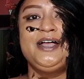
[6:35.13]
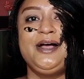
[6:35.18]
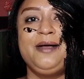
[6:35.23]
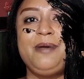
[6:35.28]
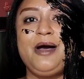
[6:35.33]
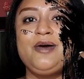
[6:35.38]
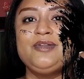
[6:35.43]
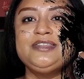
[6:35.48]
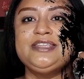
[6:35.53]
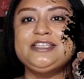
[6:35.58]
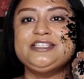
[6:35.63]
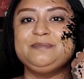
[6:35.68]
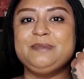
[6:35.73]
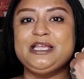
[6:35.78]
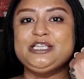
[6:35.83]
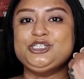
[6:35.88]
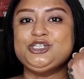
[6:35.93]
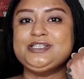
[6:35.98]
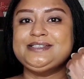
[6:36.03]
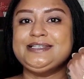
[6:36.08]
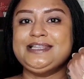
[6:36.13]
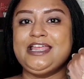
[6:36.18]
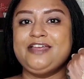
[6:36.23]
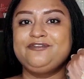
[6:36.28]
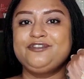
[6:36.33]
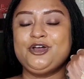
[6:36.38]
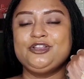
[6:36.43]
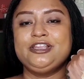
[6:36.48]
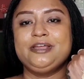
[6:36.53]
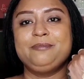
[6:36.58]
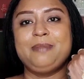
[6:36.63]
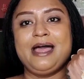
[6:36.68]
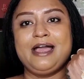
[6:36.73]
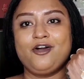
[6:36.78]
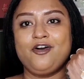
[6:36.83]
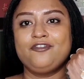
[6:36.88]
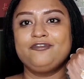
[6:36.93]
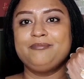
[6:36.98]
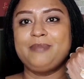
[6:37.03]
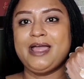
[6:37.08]
About this much is left on the back
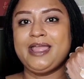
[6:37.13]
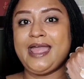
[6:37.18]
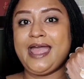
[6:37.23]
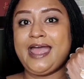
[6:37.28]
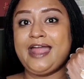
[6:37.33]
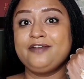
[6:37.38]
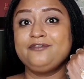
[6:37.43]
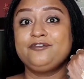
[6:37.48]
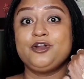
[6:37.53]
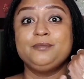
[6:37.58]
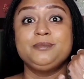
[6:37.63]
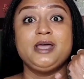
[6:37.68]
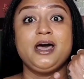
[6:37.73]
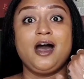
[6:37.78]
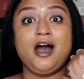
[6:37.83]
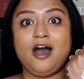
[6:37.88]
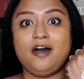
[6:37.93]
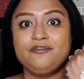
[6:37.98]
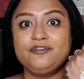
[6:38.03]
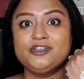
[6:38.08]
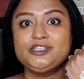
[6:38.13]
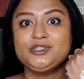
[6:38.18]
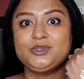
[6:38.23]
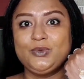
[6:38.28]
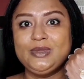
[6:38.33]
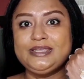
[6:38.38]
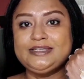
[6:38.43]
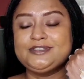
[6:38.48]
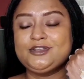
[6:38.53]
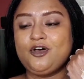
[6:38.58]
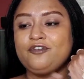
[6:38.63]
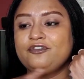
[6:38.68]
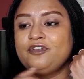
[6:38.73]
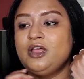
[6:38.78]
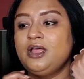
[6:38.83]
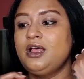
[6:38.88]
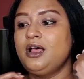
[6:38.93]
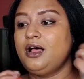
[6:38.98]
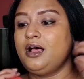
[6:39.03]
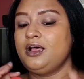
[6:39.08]
of my hand from the half a squeeze of
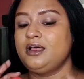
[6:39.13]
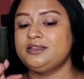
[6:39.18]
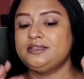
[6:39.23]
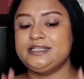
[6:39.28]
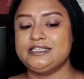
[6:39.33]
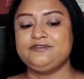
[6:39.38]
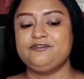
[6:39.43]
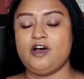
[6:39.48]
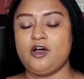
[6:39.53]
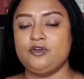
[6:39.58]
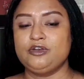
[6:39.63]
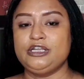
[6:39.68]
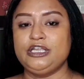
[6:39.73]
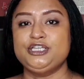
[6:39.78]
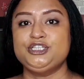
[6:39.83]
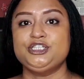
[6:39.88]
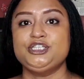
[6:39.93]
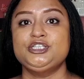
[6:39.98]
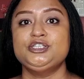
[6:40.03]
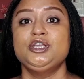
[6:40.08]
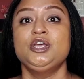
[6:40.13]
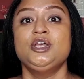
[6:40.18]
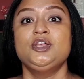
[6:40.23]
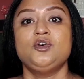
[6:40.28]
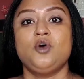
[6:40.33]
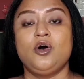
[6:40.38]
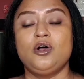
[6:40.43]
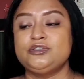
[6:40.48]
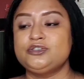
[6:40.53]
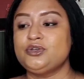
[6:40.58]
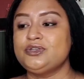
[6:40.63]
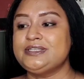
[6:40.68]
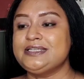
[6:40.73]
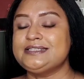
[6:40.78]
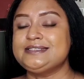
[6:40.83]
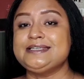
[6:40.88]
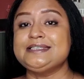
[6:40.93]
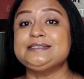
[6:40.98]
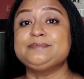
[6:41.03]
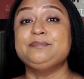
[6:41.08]
this foundation. Also
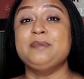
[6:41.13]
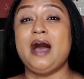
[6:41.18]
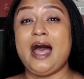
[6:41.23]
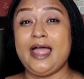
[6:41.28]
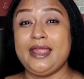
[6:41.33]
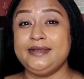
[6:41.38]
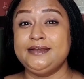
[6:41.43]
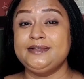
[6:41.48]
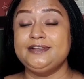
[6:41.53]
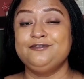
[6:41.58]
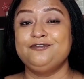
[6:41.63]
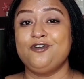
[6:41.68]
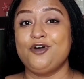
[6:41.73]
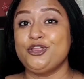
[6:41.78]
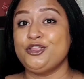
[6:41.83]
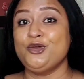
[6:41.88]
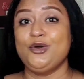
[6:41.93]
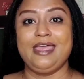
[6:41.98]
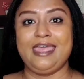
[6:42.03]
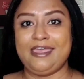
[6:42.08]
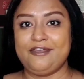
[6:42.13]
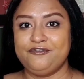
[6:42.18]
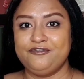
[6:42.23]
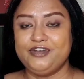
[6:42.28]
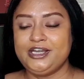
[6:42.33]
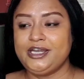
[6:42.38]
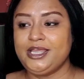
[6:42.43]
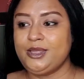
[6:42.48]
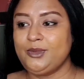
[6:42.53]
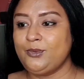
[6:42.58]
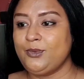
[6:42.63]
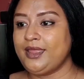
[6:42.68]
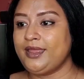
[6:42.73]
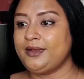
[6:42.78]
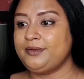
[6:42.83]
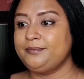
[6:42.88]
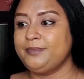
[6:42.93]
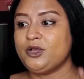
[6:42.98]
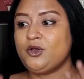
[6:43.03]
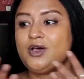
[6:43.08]
this is ideal for your everyday
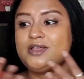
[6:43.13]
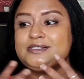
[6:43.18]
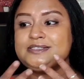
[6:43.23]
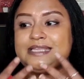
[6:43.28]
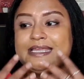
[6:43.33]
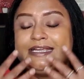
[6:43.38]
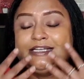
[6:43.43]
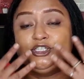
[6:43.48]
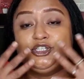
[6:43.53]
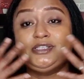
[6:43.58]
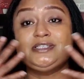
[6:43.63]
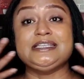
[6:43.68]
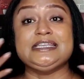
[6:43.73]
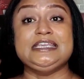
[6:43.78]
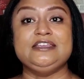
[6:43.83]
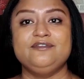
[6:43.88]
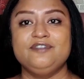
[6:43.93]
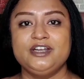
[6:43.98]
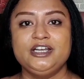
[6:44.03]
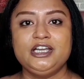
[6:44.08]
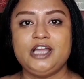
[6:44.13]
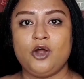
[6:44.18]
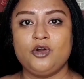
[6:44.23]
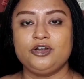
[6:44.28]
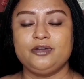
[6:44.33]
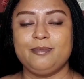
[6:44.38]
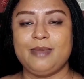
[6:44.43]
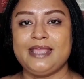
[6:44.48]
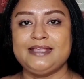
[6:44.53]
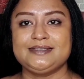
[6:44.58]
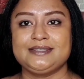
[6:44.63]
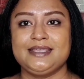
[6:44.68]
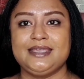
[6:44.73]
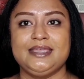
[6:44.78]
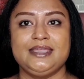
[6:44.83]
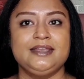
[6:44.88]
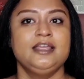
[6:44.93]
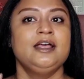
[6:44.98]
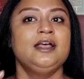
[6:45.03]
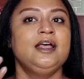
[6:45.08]
wear because it just evened out my
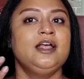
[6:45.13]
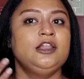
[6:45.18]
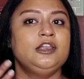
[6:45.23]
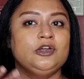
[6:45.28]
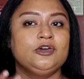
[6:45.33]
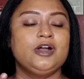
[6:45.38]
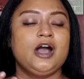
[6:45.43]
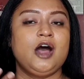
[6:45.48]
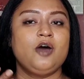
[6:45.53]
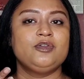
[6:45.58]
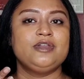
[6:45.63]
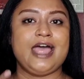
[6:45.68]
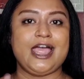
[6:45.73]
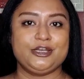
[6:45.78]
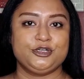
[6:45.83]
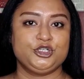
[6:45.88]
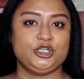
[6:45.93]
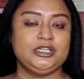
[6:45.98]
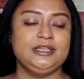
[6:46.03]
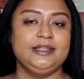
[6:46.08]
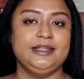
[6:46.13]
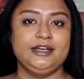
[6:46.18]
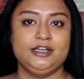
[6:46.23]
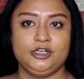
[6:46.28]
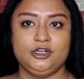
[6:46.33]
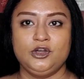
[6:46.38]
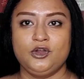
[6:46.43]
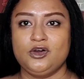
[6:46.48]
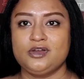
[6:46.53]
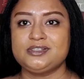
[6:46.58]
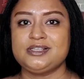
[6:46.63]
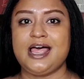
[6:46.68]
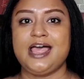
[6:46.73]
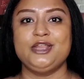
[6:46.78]
skin. Look how natural it looks.